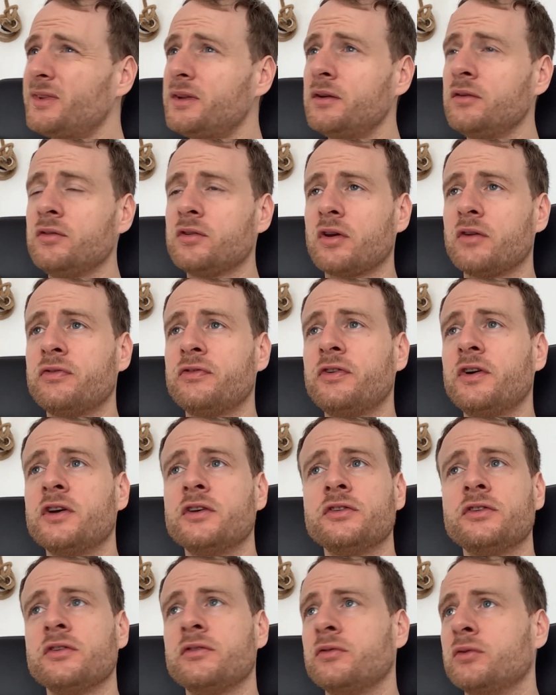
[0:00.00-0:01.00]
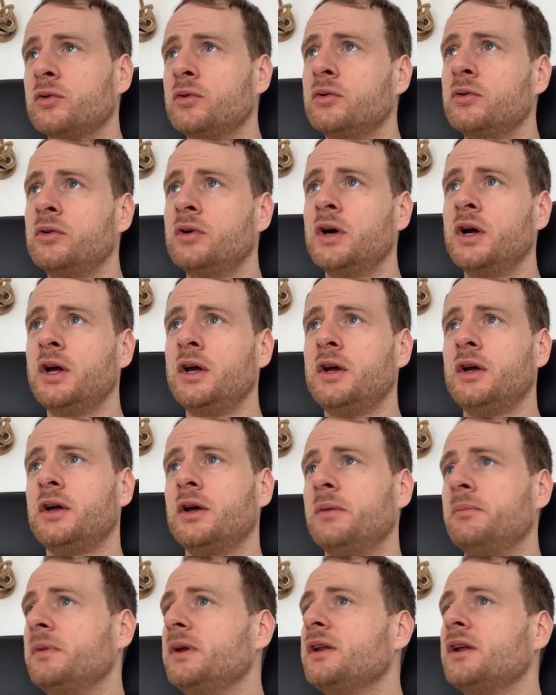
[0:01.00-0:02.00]
So first of all,
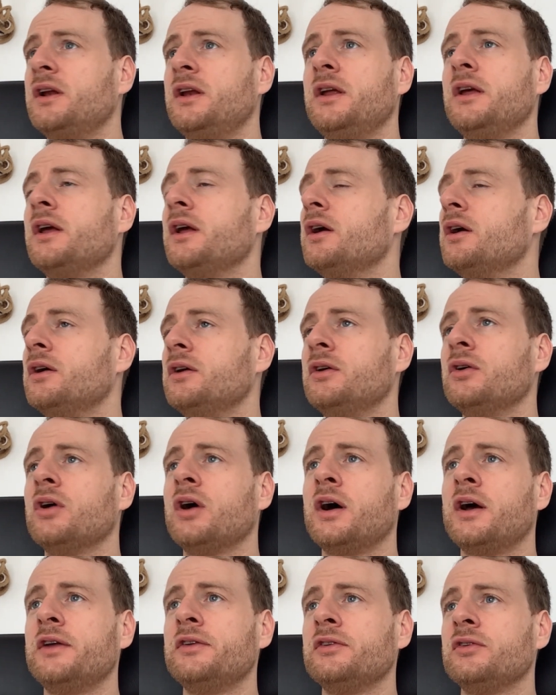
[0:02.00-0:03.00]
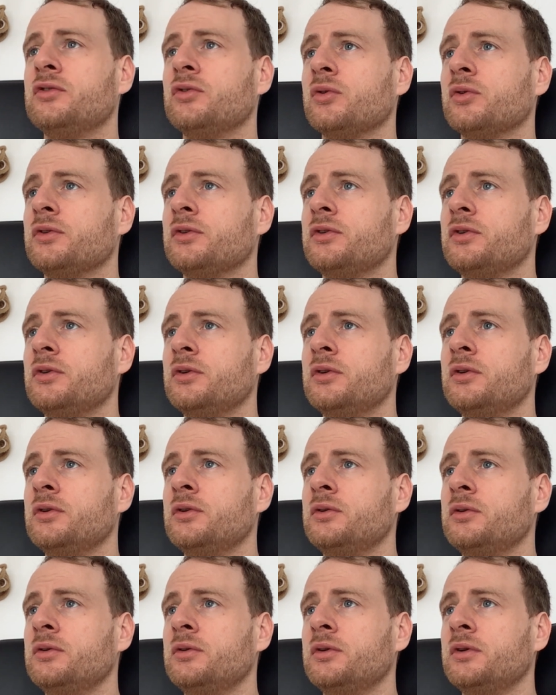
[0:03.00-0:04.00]
immediately your eyes are drawn
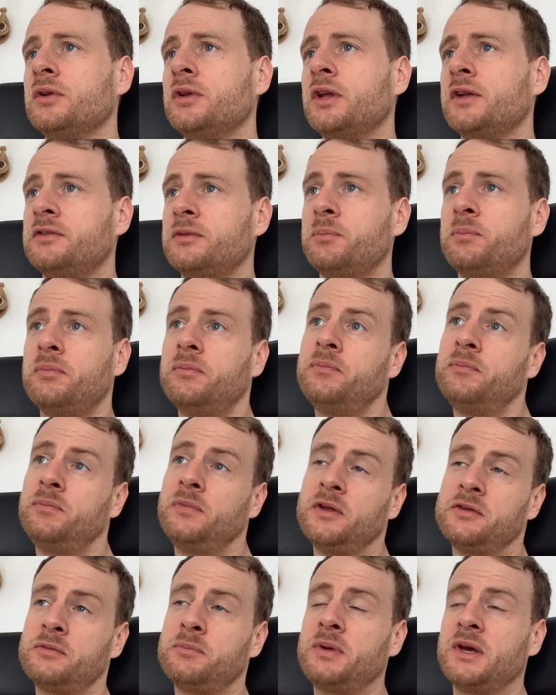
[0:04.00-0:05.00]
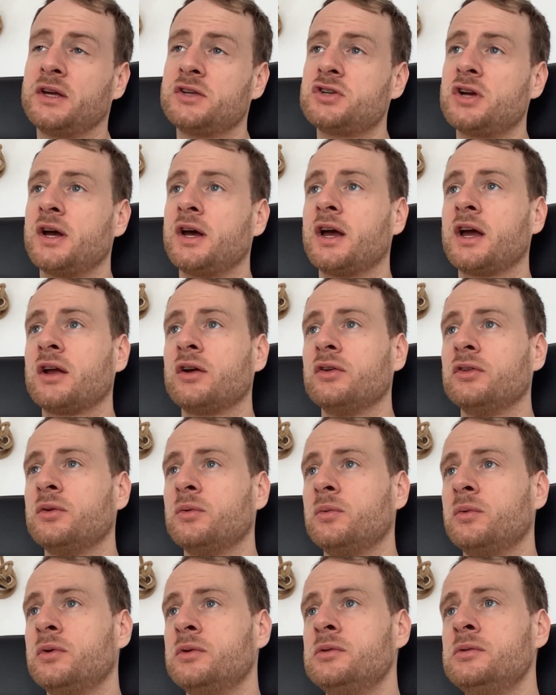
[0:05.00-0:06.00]
to there's a picture hanging on the
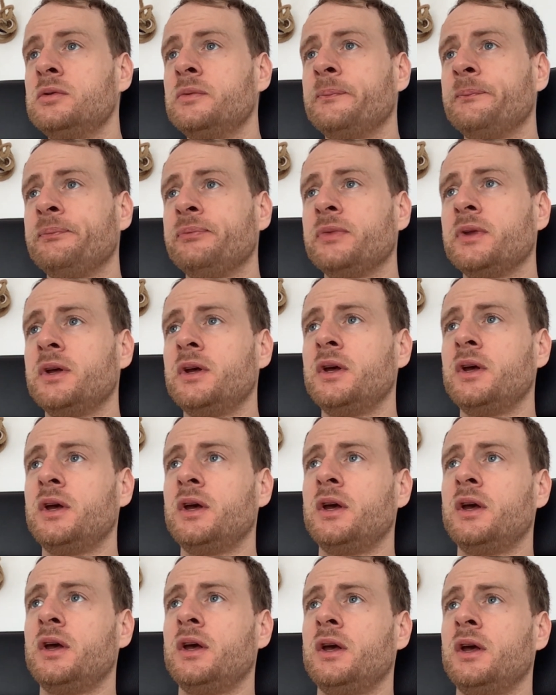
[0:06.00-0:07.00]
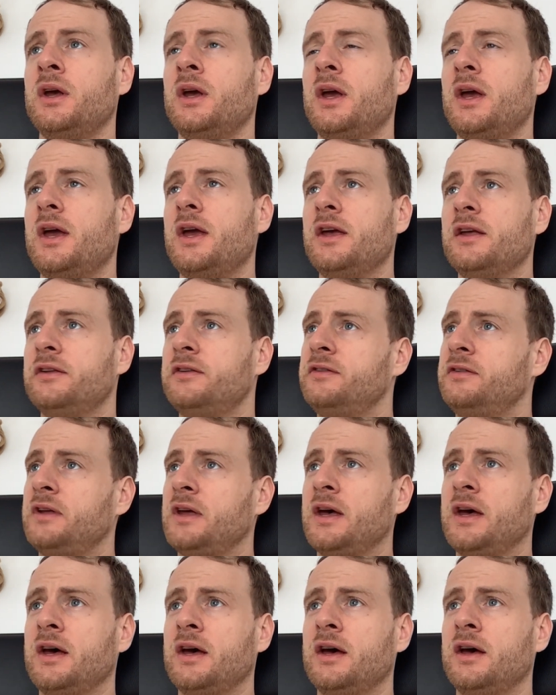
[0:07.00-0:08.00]
wall. It's
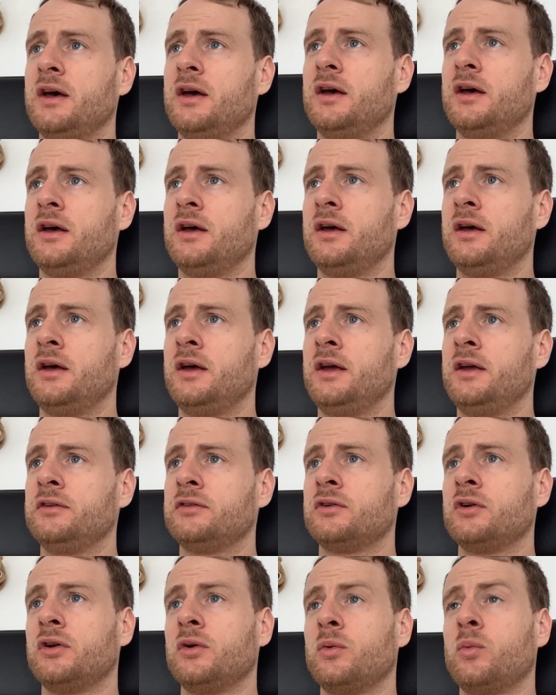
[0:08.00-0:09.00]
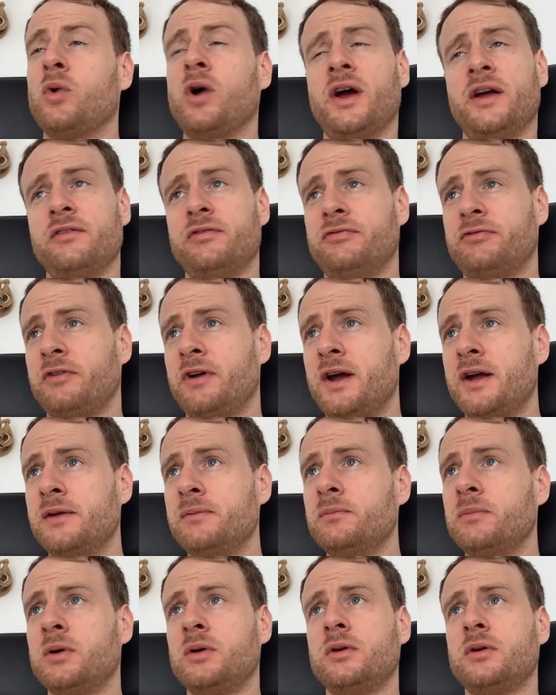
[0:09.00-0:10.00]
got a white
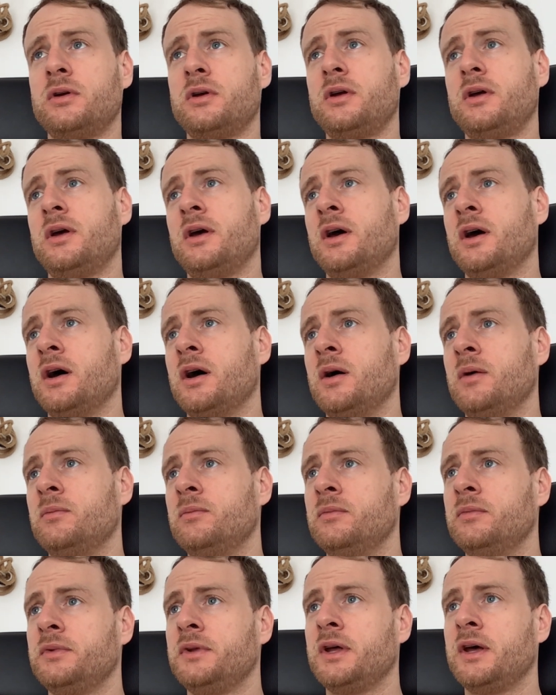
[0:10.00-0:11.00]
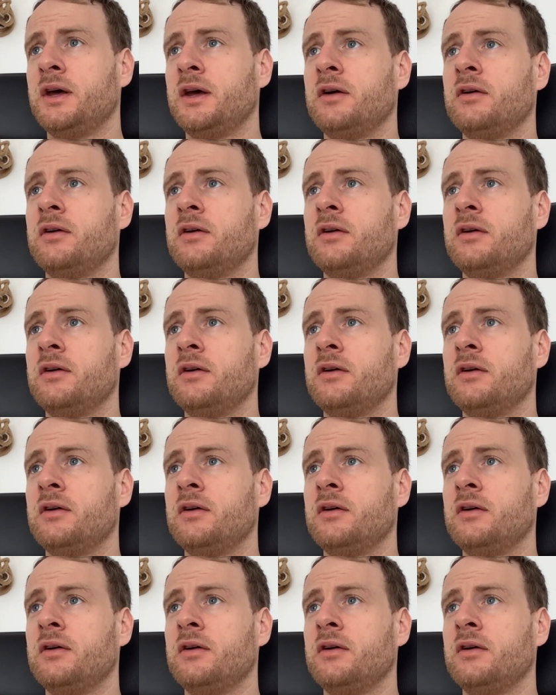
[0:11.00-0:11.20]
frame. The